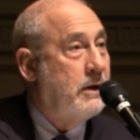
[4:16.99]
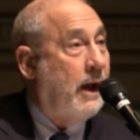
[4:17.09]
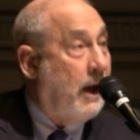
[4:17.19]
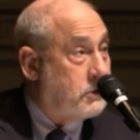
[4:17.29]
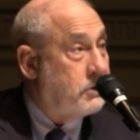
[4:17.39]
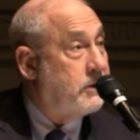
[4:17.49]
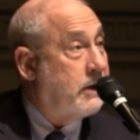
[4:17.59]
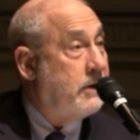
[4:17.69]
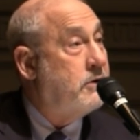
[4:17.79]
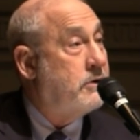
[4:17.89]
Actually, it
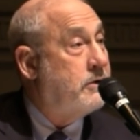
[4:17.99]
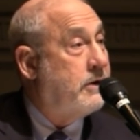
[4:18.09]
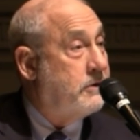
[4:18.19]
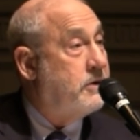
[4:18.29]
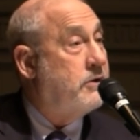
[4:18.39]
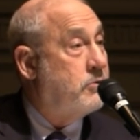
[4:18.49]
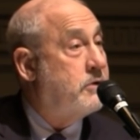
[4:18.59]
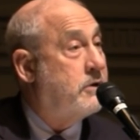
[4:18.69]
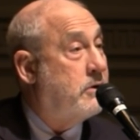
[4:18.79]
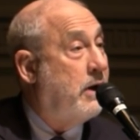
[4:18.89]
continued, continued to
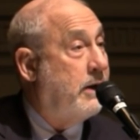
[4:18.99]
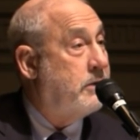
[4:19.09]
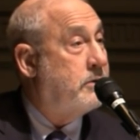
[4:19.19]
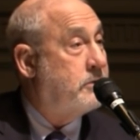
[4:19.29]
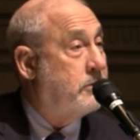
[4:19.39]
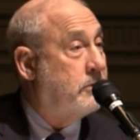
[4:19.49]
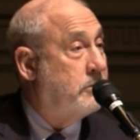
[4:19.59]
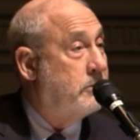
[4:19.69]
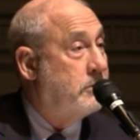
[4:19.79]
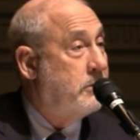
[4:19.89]
decline
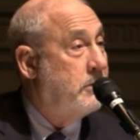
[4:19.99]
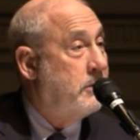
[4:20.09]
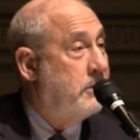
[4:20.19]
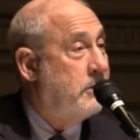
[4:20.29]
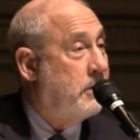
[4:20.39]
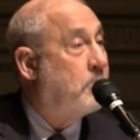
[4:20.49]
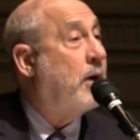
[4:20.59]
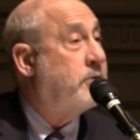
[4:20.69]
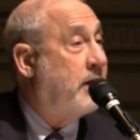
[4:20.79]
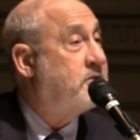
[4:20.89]
until
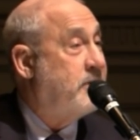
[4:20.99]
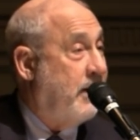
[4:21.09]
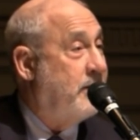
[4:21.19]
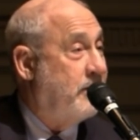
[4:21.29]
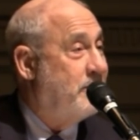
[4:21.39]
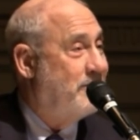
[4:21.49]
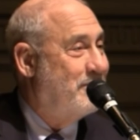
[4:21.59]
about 1980.